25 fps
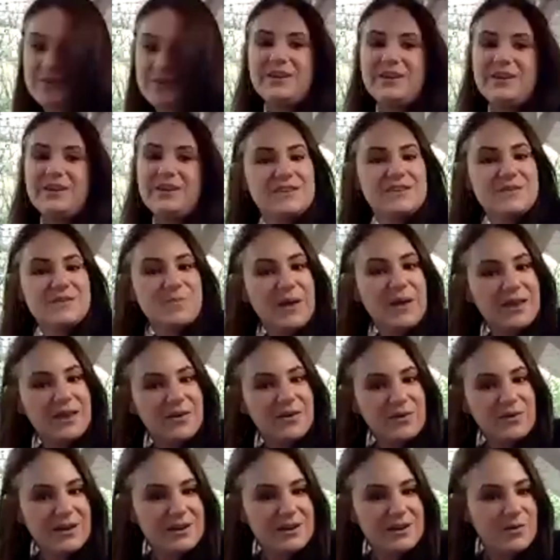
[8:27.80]
just by
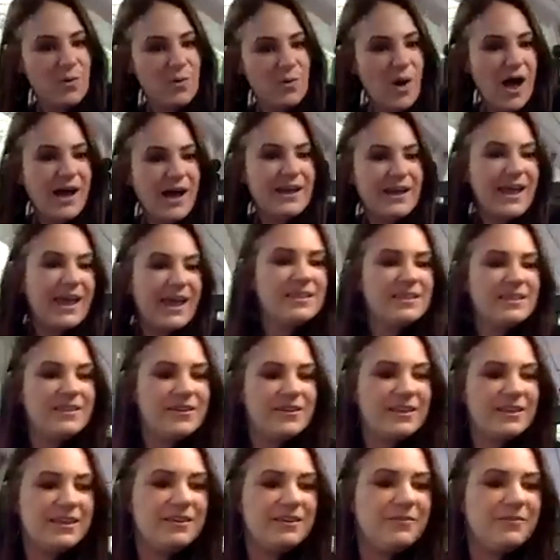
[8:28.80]
going on a walk and
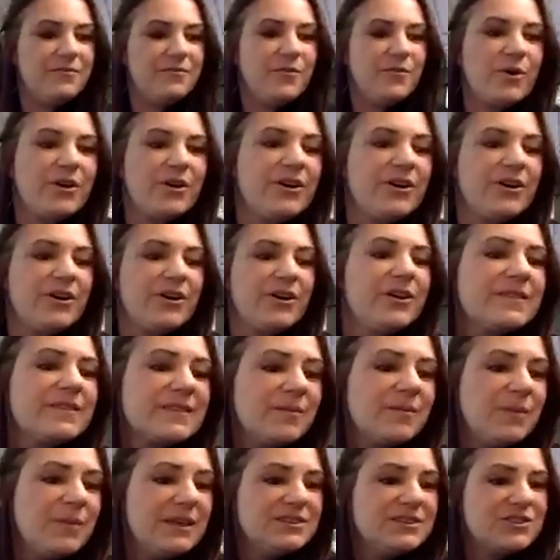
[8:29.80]
looking for some
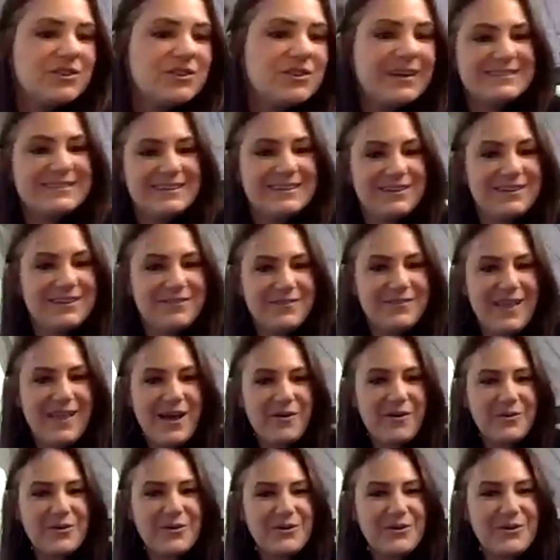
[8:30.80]
interesting
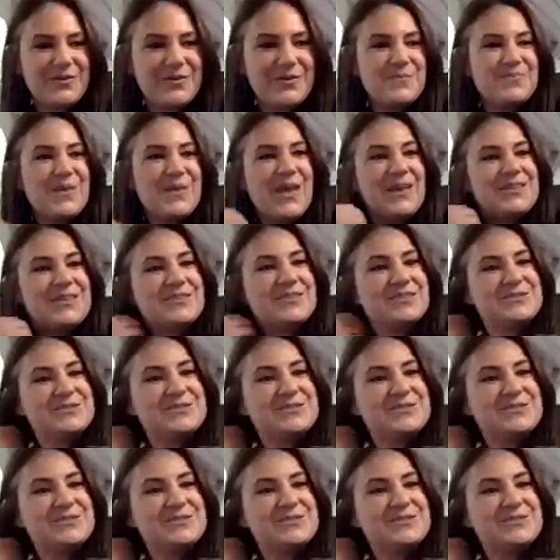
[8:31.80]
flowers. So